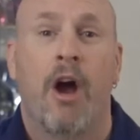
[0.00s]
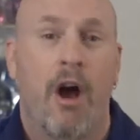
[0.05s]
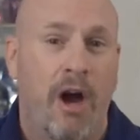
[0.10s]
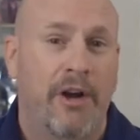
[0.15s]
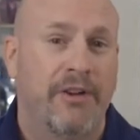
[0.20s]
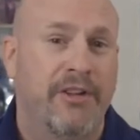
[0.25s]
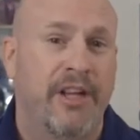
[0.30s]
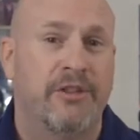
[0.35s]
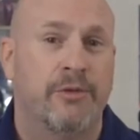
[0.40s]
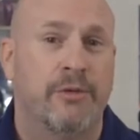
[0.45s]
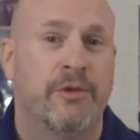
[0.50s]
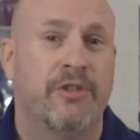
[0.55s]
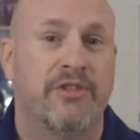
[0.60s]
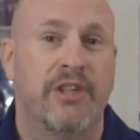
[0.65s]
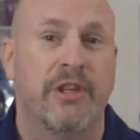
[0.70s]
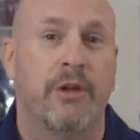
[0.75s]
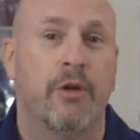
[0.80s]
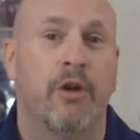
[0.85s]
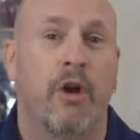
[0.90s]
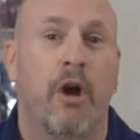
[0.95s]
Our test with a
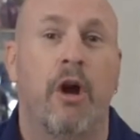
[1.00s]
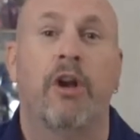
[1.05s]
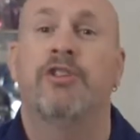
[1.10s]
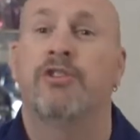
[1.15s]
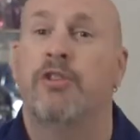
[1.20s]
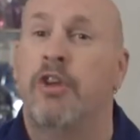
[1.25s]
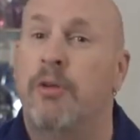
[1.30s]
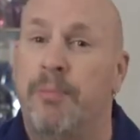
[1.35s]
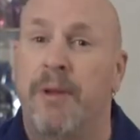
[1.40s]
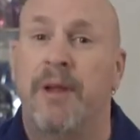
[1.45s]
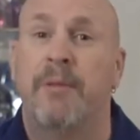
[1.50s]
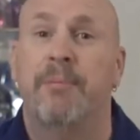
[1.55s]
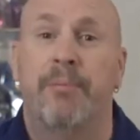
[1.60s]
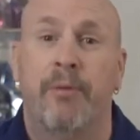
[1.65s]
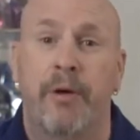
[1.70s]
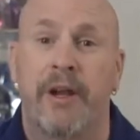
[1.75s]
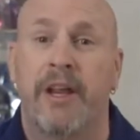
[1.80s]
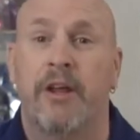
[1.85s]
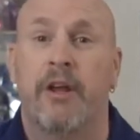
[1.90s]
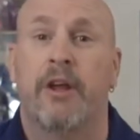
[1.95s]
single card showed it being
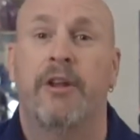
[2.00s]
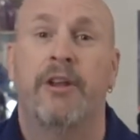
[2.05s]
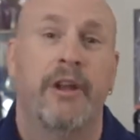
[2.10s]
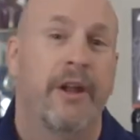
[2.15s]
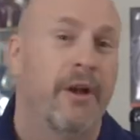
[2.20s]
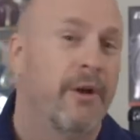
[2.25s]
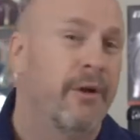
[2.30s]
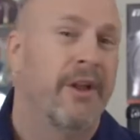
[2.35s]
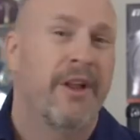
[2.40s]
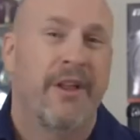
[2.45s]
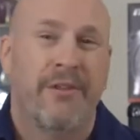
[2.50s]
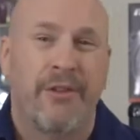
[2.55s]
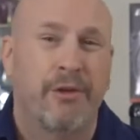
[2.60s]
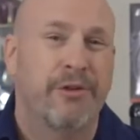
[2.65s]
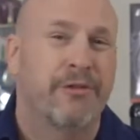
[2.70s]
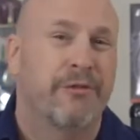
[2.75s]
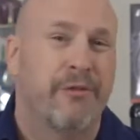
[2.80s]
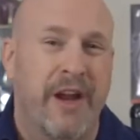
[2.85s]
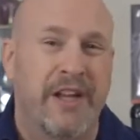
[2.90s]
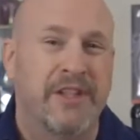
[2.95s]
pretty good, you know,
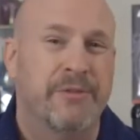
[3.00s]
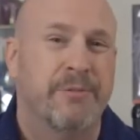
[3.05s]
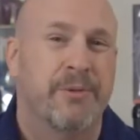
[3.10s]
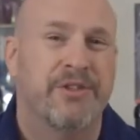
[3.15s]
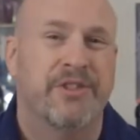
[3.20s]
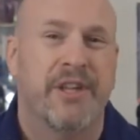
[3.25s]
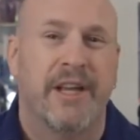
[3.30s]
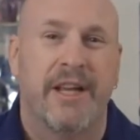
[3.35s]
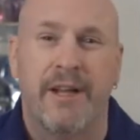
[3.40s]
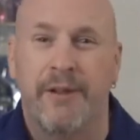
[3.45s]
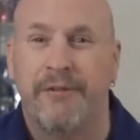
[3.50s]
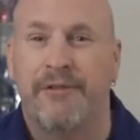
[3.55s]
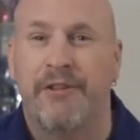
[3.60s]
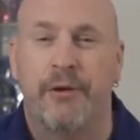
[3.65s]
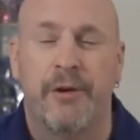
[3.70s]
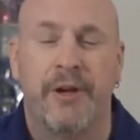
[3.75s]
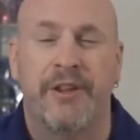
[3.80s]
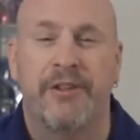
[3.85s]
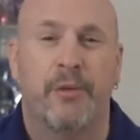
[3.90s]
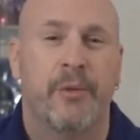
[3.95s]
those frames per second,
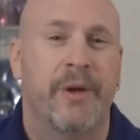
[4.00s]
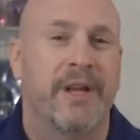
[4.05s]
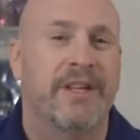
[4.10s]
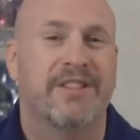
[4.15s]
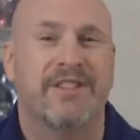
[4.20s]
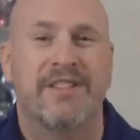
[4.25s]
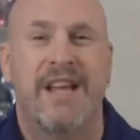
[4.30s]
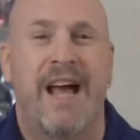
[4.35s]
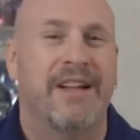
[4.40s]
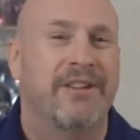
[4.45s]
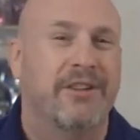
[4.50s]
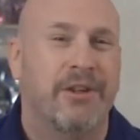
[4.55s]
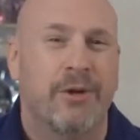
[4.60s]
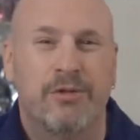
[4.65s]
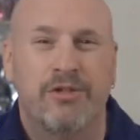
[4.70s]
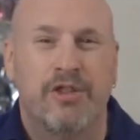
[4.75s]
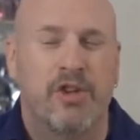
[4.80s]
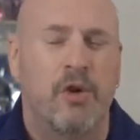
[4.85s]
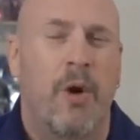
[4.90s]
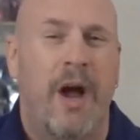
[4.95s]
33 is not, you
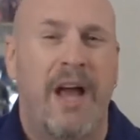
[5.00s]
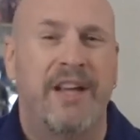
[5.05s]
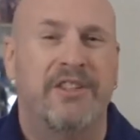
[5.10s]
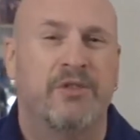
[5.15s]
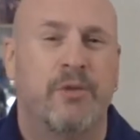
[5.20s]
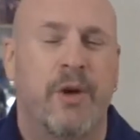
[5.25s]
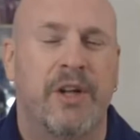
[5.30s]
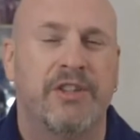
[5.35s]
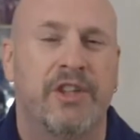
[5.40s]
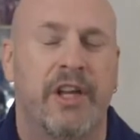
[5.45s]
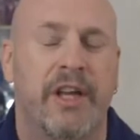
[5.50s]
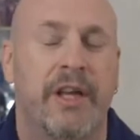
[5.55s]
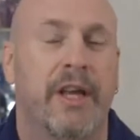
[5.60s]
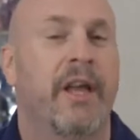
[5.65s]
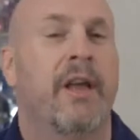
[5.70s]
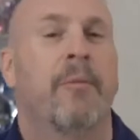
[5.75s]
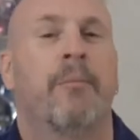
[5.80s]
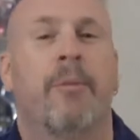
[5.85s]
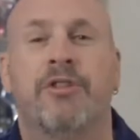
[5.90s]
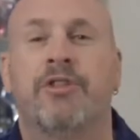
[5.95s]
know, too eye
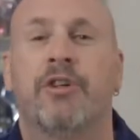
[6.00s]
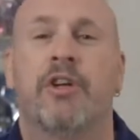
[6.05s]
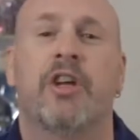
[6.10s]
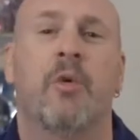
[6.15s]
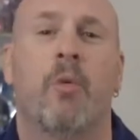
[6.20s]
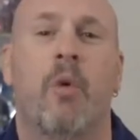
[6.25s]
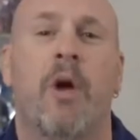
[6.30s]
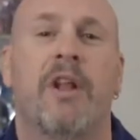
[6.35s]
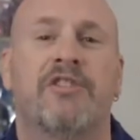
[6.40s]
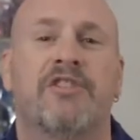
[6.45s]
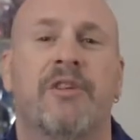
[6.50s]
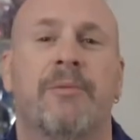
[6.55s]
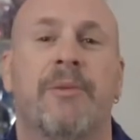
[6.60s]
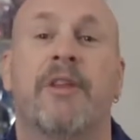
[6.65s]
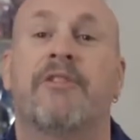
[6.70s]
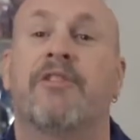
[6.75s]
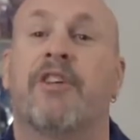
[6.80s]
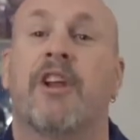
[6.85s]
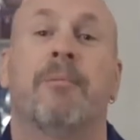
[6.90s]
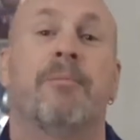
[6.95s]
stretching, but you're gonna want something
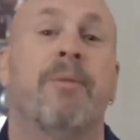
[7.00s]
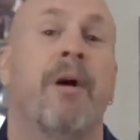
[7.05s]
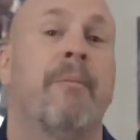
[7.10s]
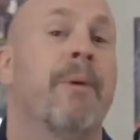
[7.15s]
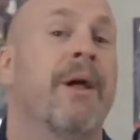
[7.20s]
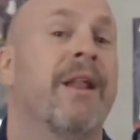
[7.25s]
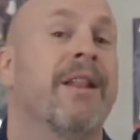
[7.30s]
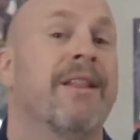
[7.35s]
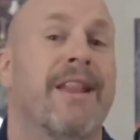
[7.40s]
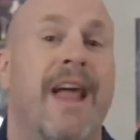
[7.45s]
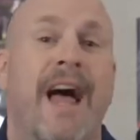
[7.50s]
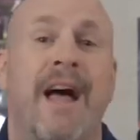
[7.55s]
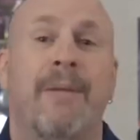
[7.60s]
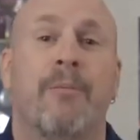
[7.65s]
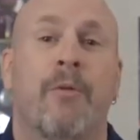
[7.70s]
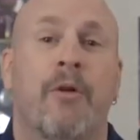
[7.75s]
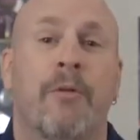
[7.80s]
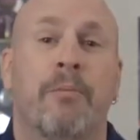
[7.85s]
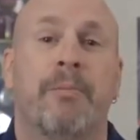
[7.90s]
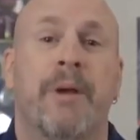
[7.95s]
that's gonna pump a lot
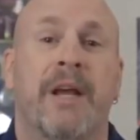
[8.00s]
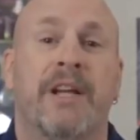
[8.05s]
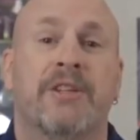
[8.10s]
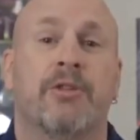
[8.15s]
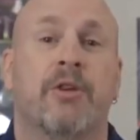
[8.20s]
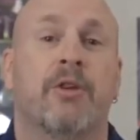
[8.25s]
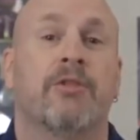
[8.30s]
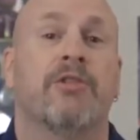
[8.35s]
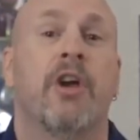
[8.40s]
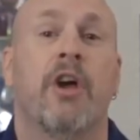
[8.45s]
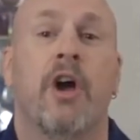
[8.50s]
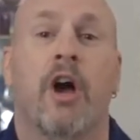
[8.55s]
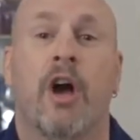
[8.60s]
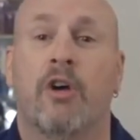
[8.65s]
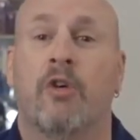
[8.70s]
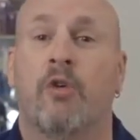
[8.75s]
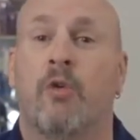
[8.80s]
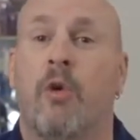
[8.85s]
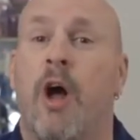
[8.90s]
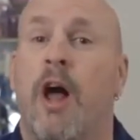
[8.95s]
more pixels
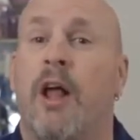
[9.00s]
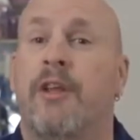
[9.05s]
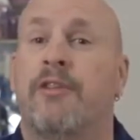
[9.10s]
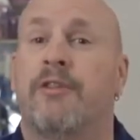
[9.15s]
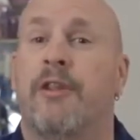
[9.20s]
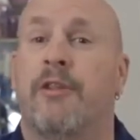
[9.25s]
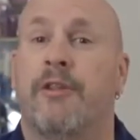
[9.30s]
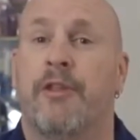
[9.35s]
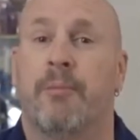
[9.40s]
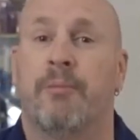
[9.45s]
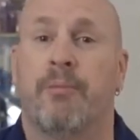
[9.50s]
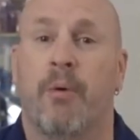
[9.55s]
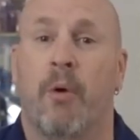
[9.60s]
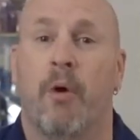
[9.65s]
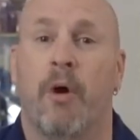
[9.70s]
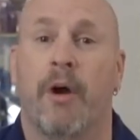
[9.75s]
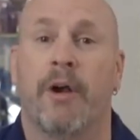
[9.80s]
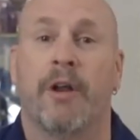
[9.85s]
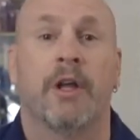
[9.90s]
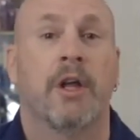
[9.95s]
across the
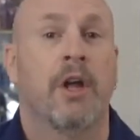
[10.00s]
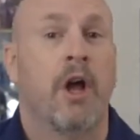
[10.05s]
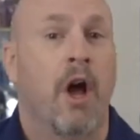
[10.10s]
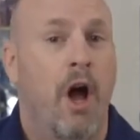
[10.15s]
board.